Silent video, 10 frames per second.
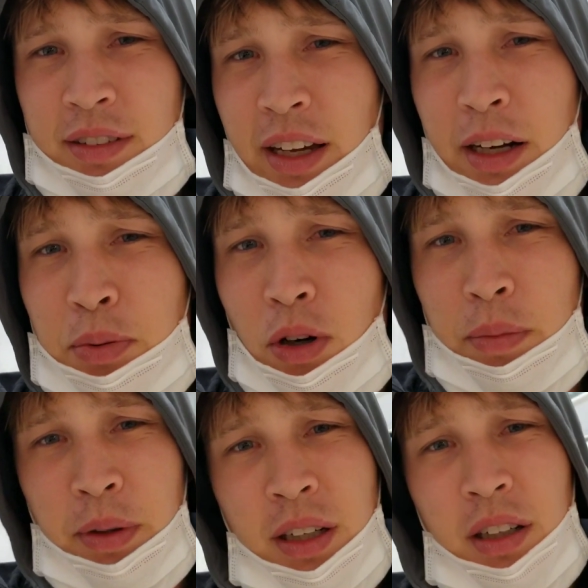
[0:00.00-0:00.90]
airport
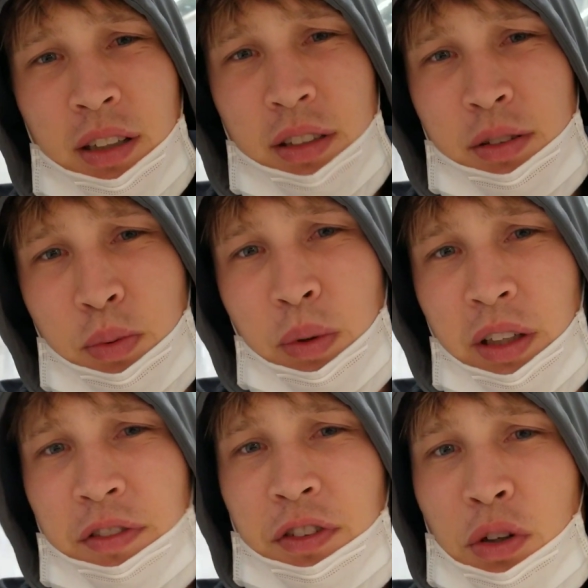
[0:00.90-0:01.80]
because we
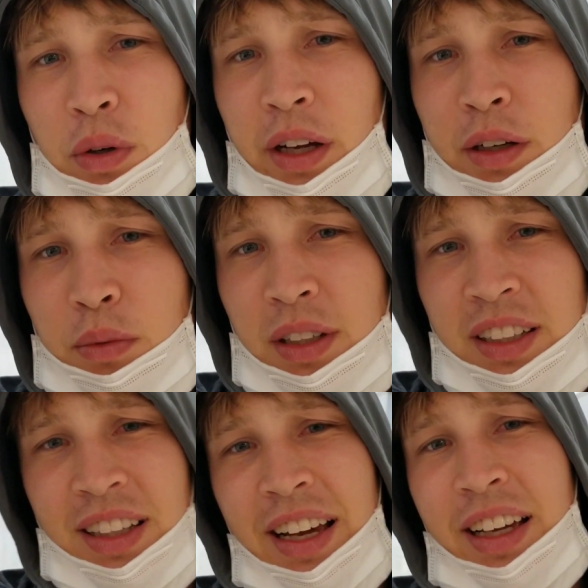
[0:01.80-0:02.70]
flew in really
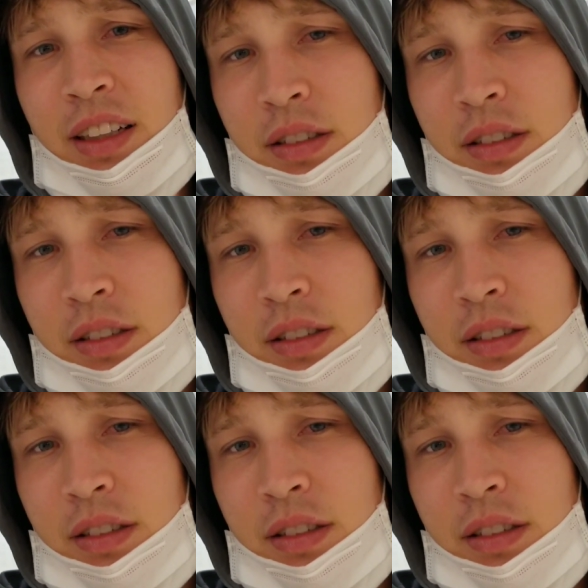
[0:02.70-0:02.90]
late.